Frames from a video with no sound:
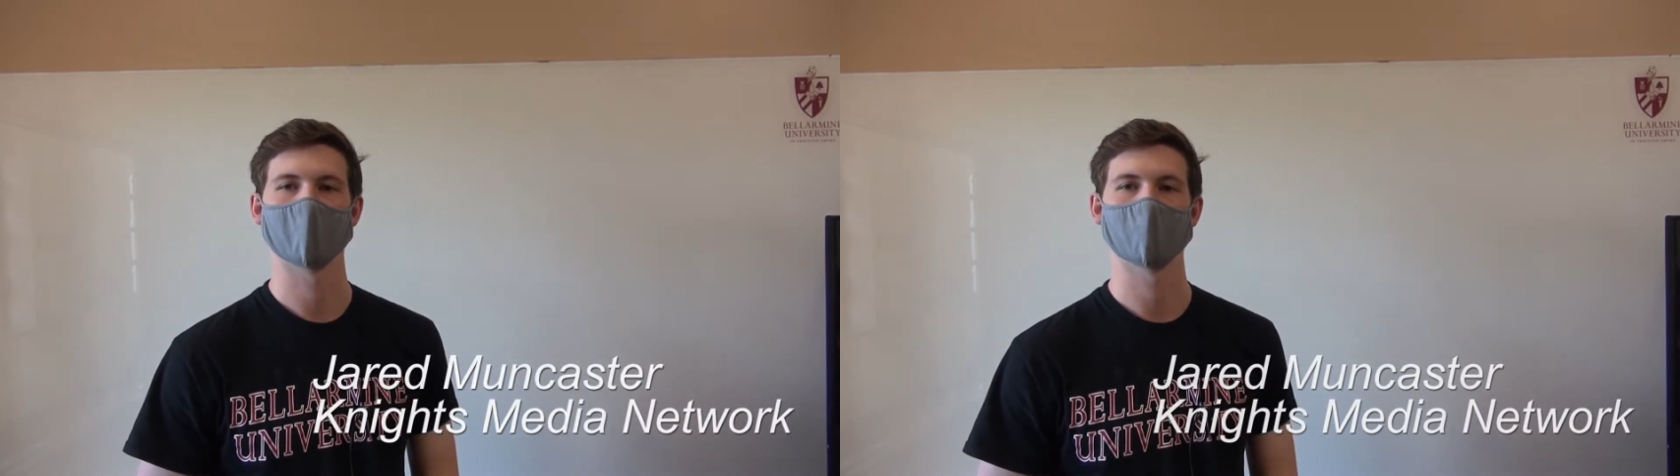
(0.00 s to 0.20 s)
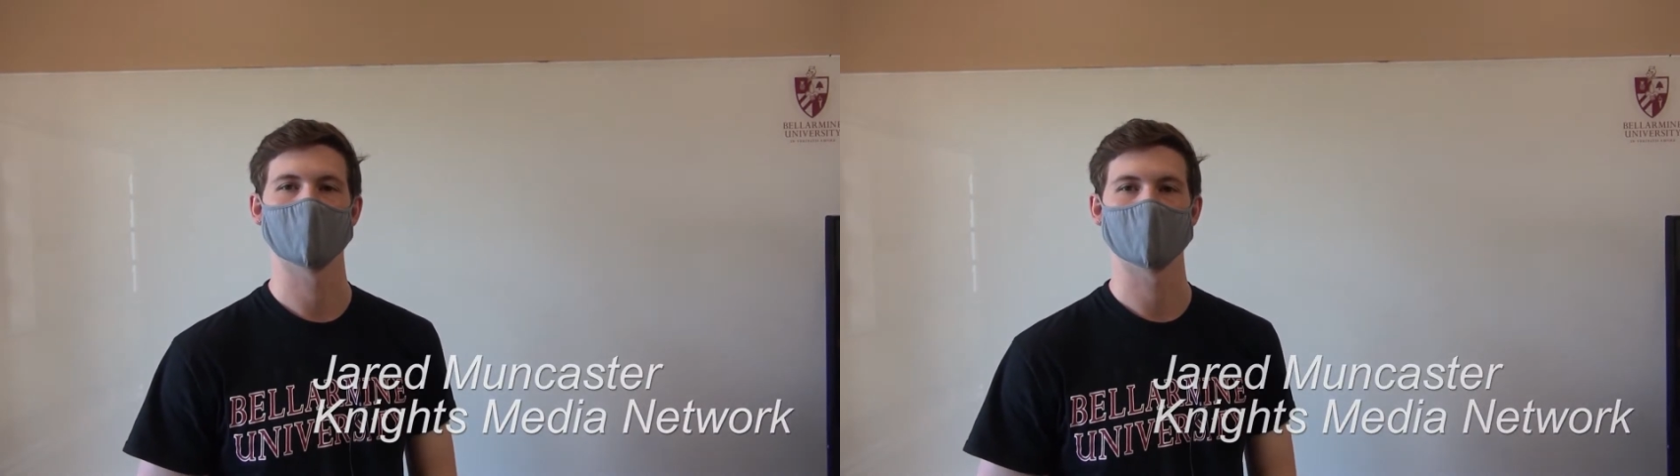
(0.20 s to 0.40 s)

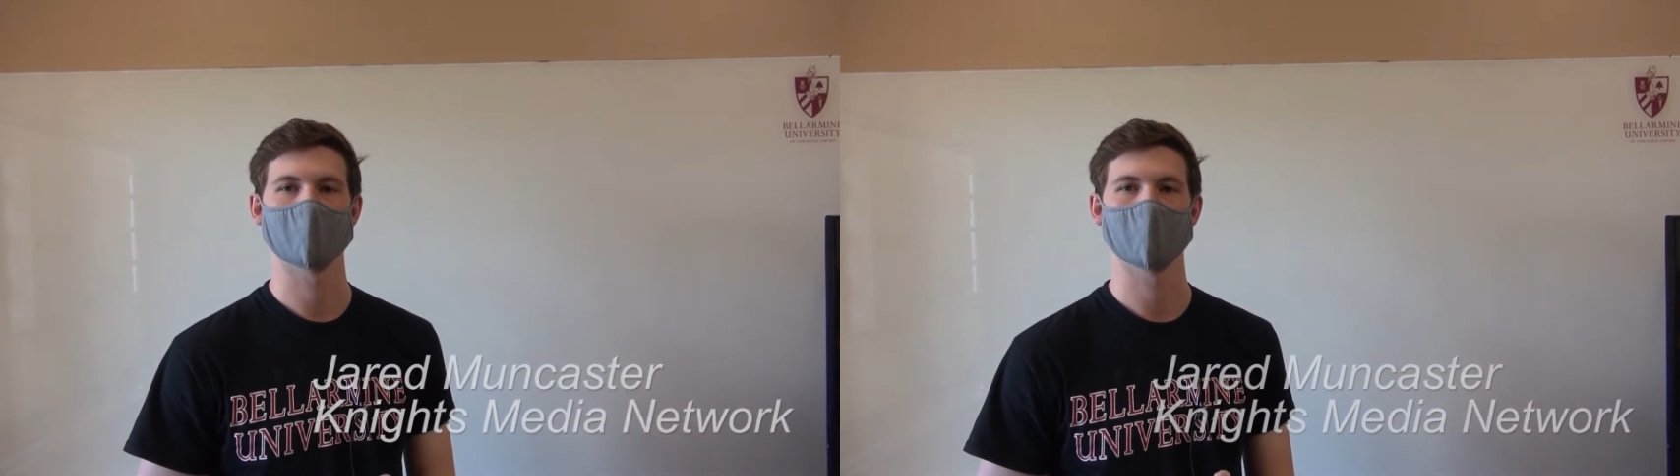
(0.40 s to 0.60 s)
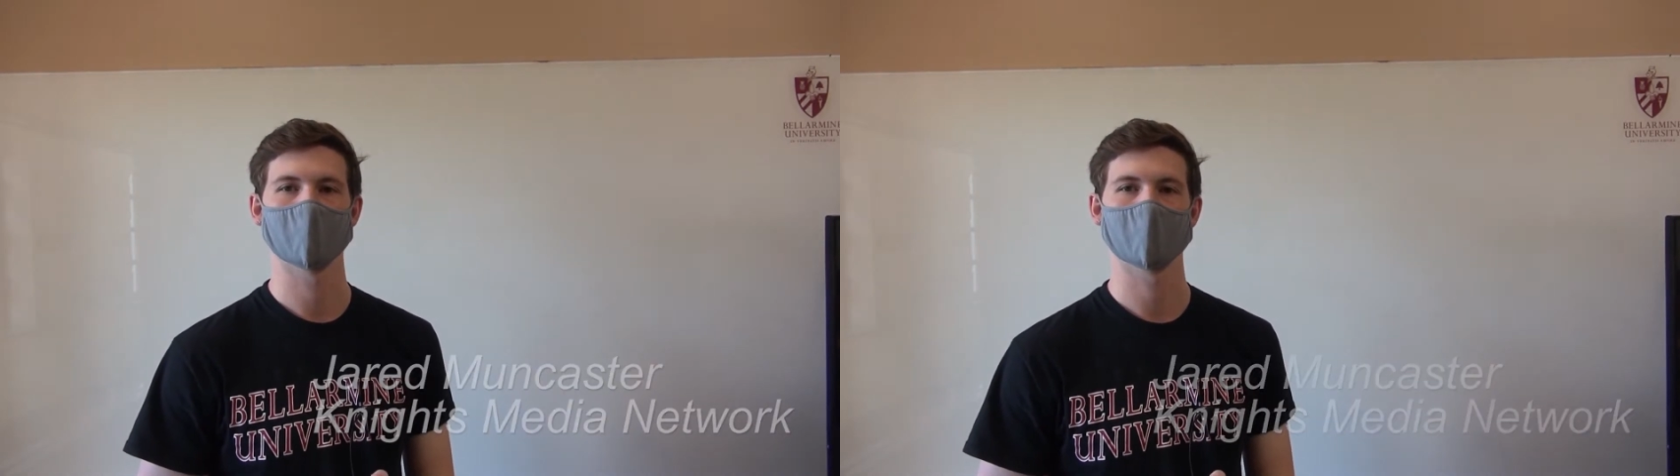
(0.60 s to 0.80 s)
to some
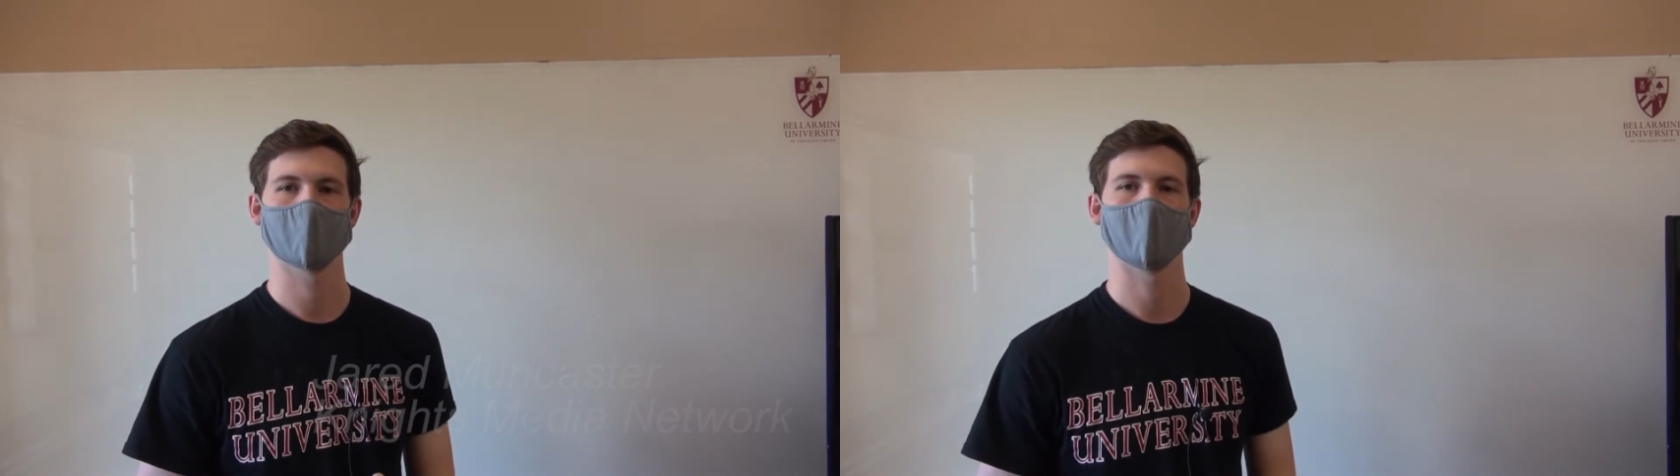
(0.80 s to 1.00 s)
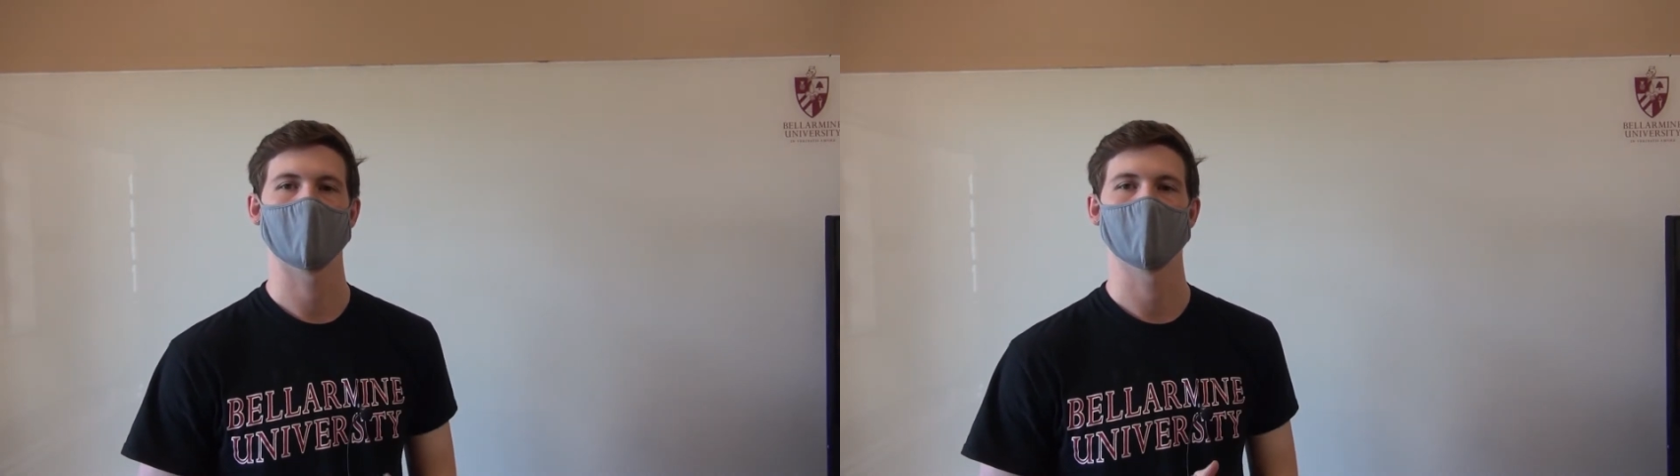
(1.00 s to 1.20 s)
students
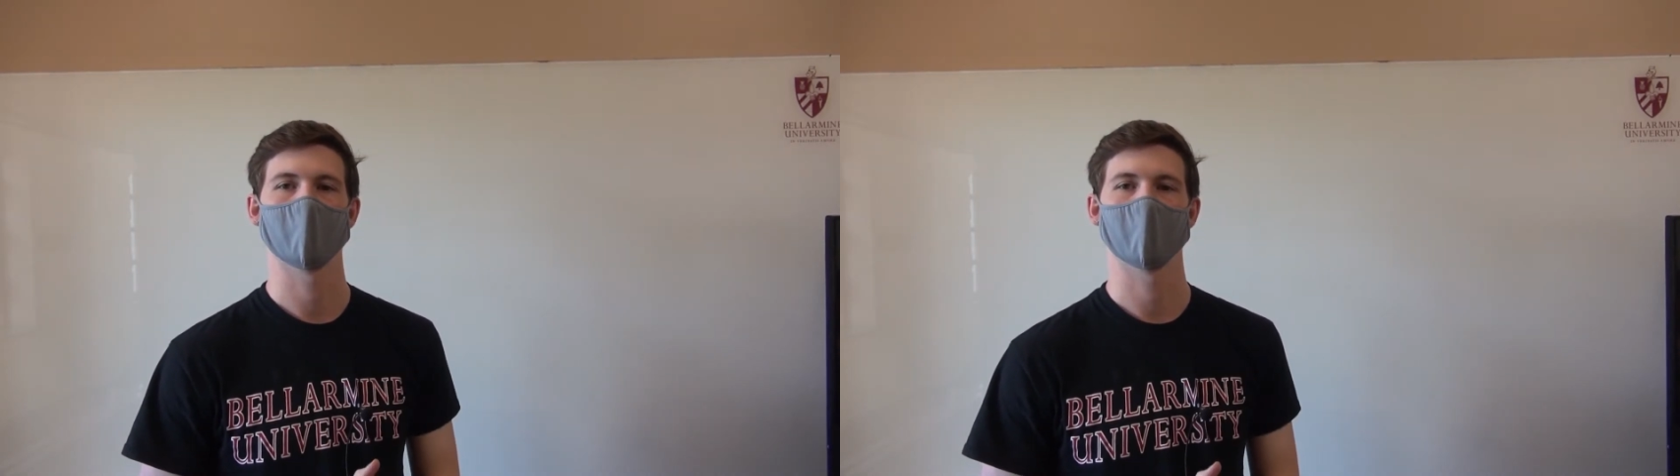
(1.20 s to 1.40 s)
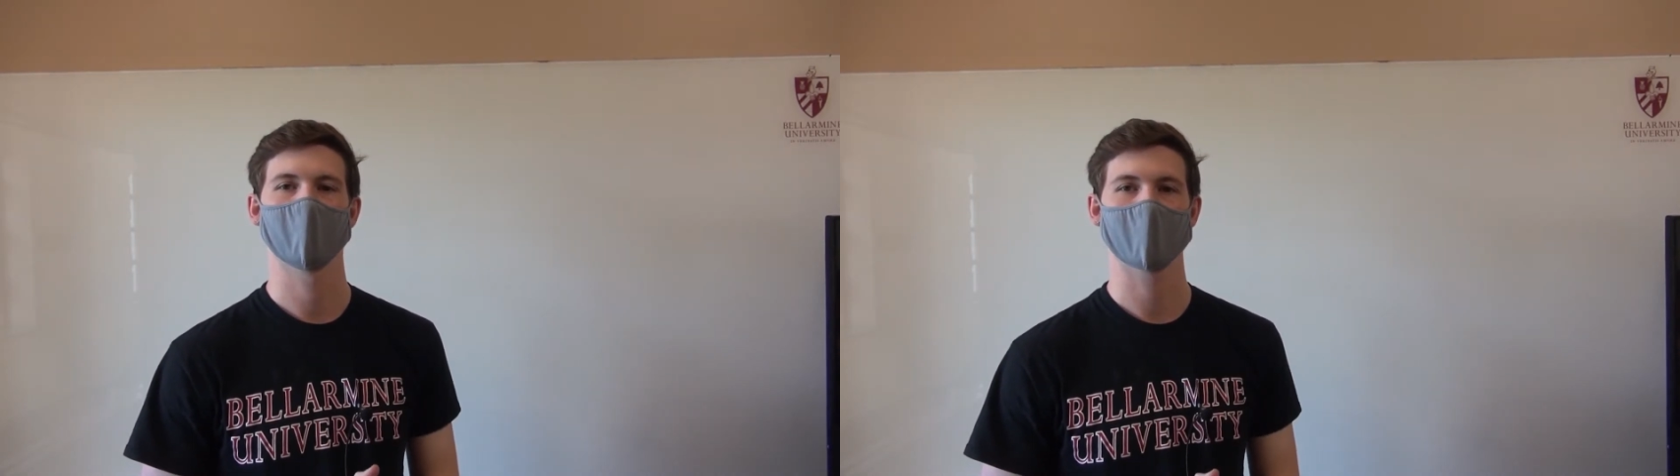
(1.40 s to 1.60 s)
about
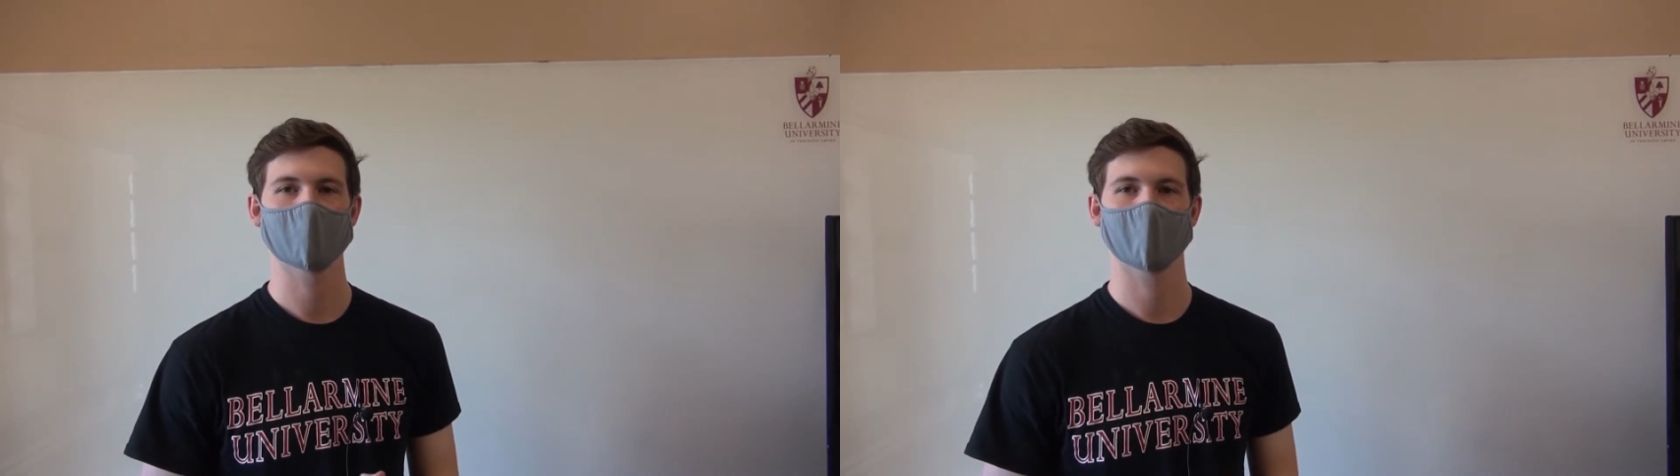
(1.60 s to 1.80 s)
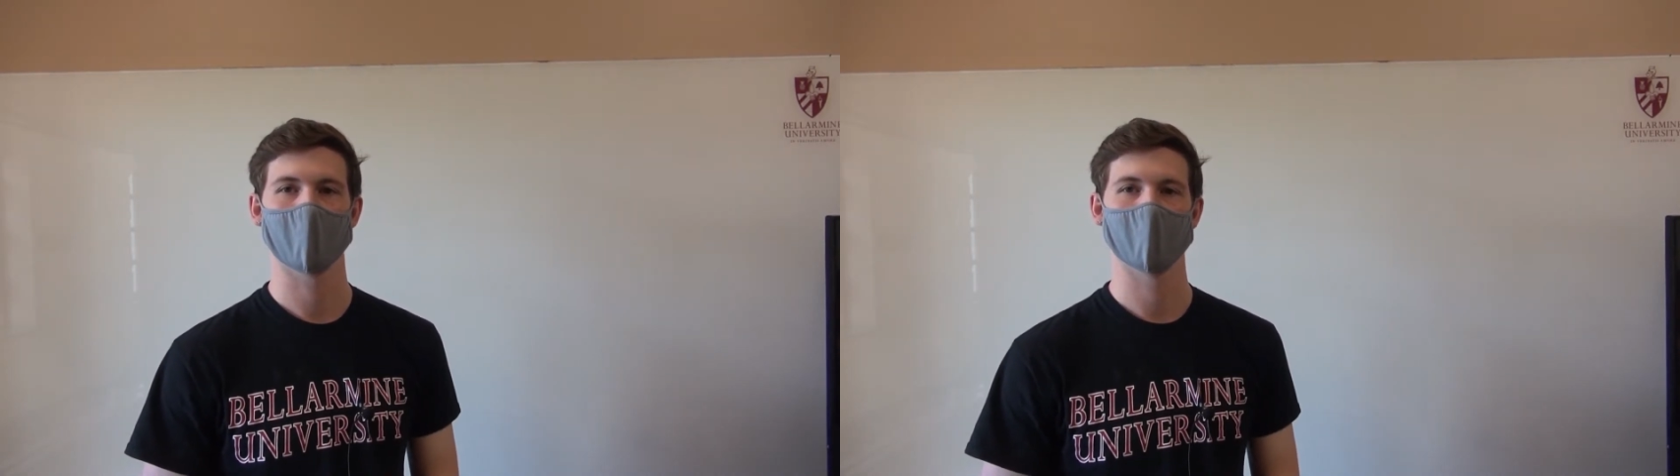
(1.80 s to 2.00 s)
the effects
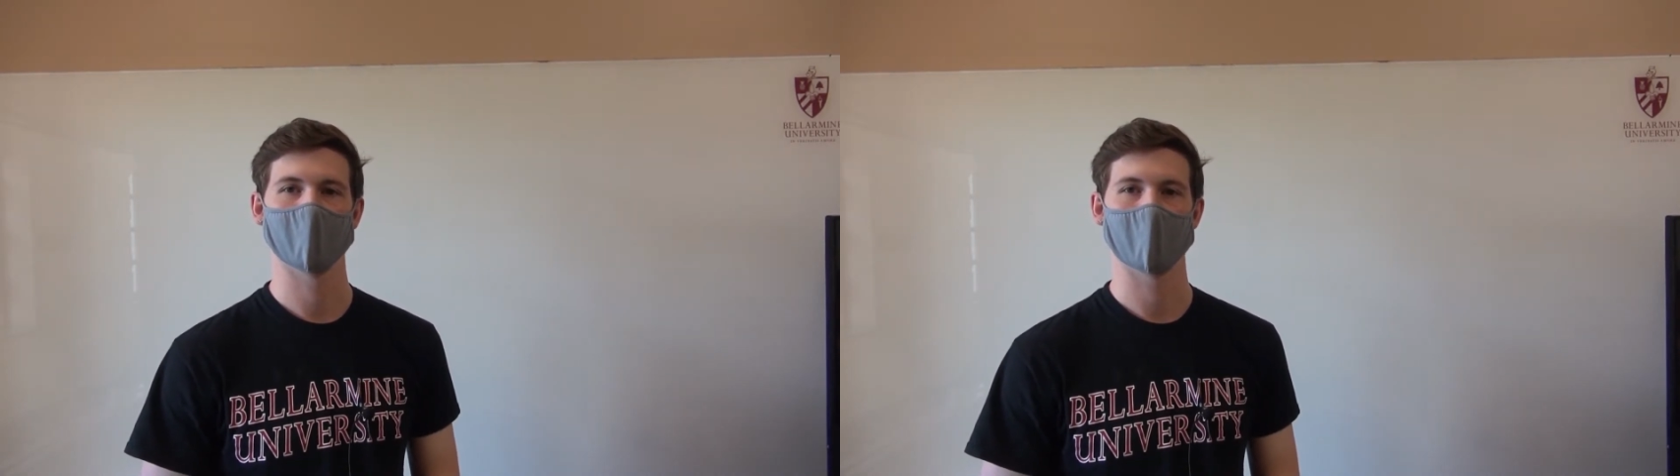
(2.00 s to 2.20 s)
of COVID